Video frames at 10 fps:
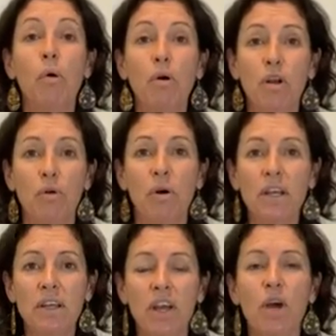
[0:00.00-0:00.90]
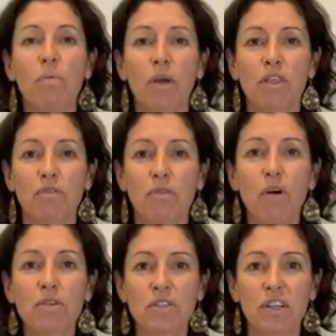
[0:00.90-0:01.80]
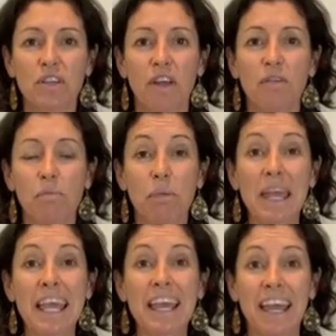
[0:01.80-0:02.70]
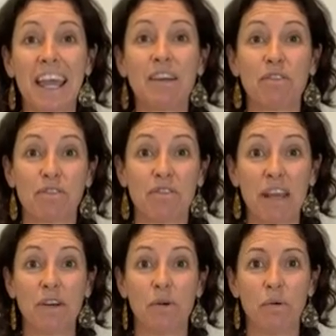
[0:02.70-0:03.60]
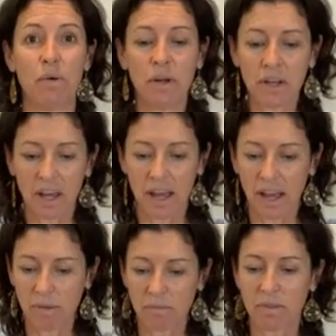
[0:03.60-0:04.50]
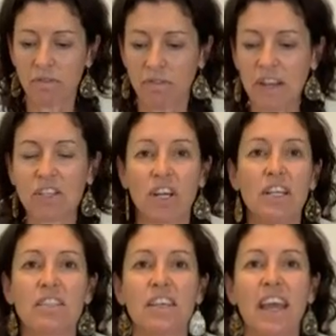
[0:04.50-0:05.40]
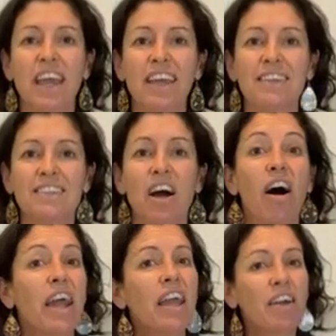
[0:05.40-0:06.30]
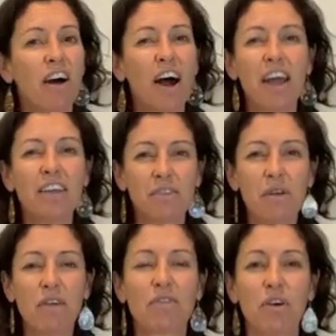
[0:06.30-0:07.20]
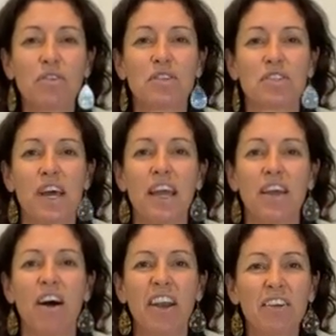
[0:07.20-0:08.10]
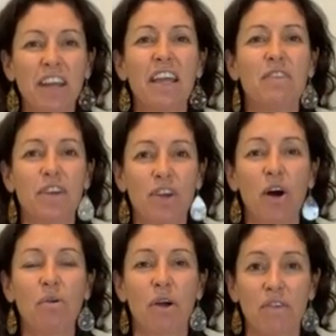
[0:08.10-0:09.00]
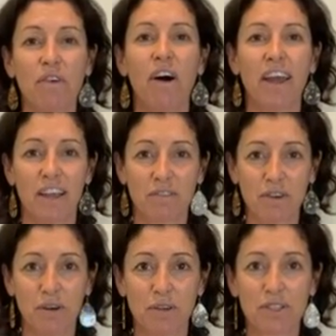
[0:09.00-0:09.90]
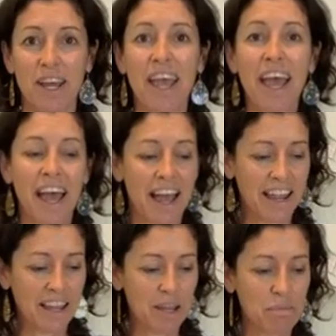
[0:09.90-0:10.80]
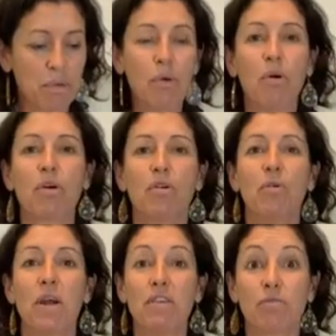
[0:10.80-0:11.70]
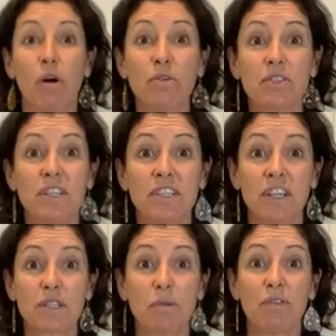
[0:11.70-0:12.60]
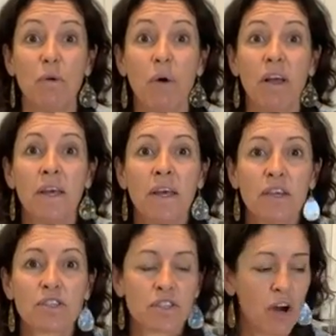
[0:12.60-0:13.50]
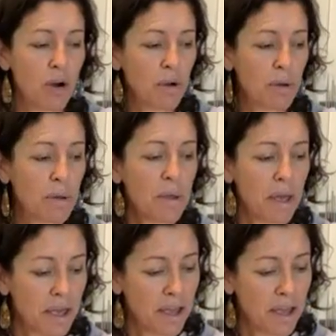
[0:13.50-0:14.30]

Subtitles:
pork loin with roasted pear and fennel veggies, and I have got to say I don't even know if I have cooked a pork loin roasted dish before, so